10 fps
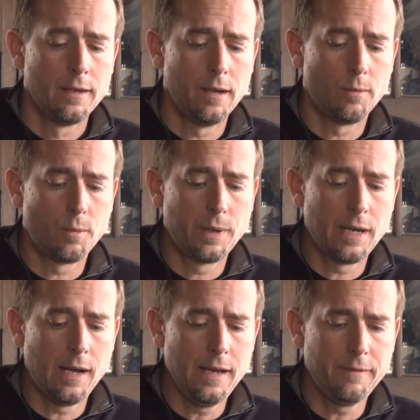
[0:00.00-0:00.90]
Now, when
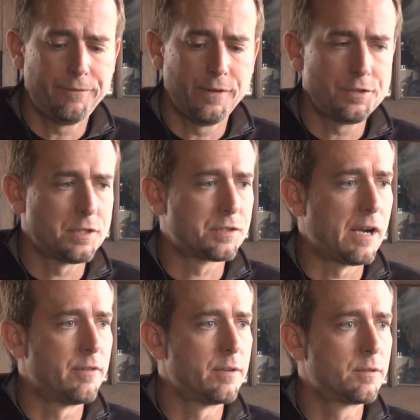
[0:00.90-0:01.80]
I first
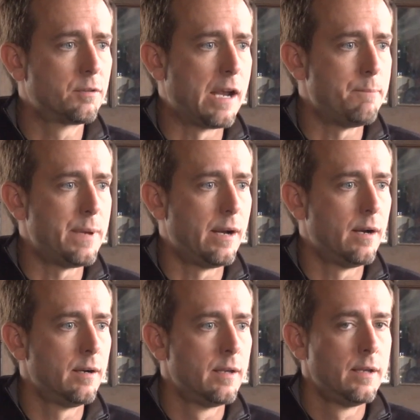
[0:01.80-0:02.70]
discovered great
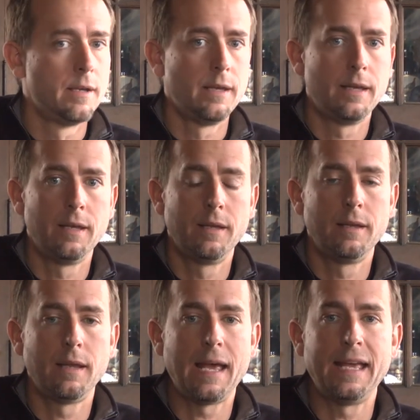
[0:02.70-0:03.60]
beer
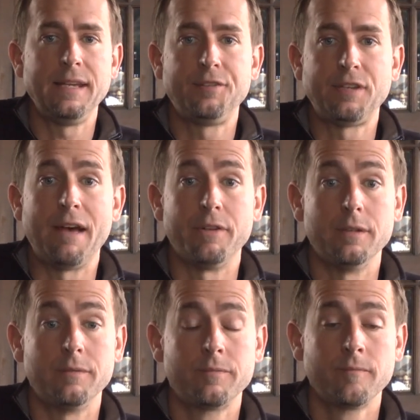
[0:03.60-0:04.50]
in
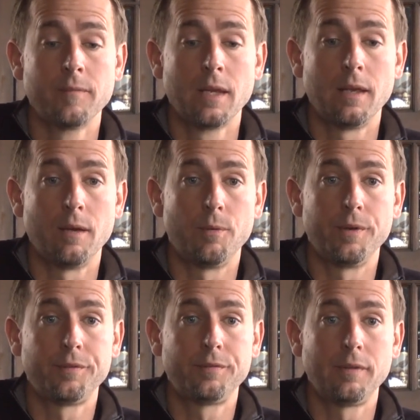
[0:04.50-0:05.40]
'87, it
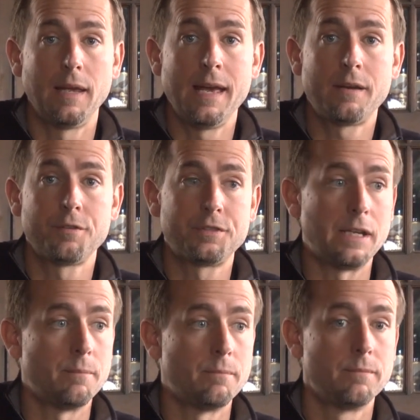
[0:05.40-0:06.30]
was
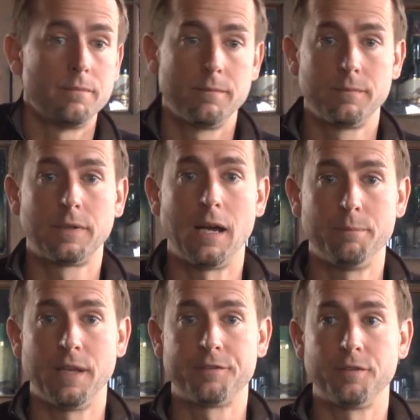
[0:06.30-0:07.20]
Anchorstein.
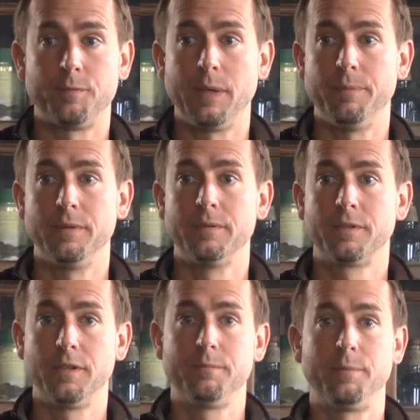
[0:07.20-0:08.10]
God bless those people,
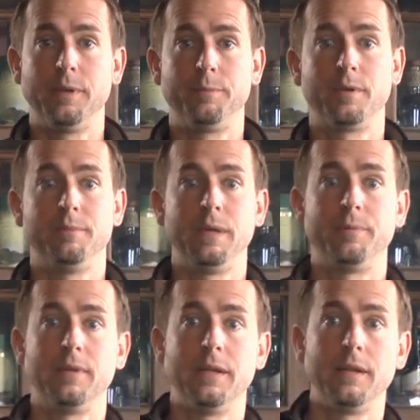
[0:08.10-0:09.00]
good
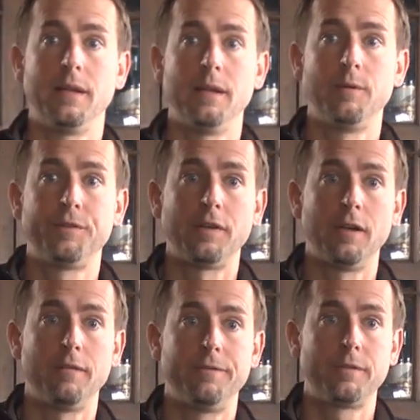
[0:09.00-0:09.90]
people. And it was
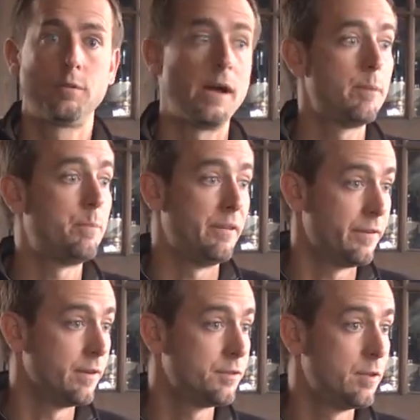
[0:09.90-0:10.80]
quite
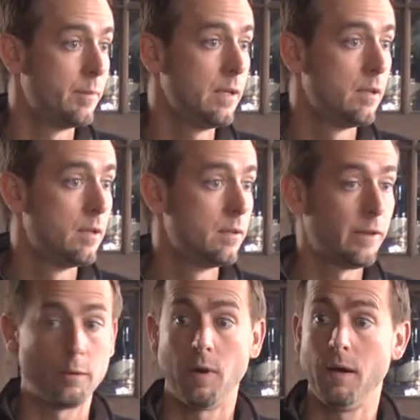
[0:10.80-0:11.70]
epiphanous to me. It's
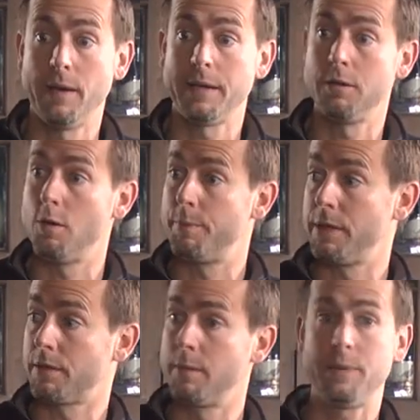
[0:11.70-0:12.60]
like, wow, I didn't know
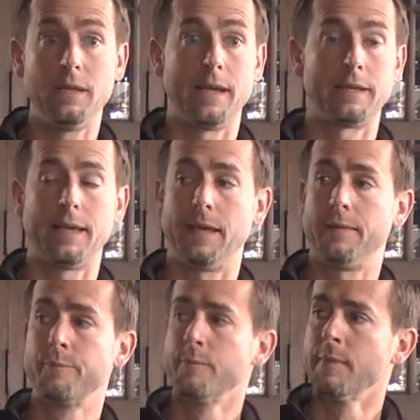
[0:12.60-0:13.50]
beer could be like that.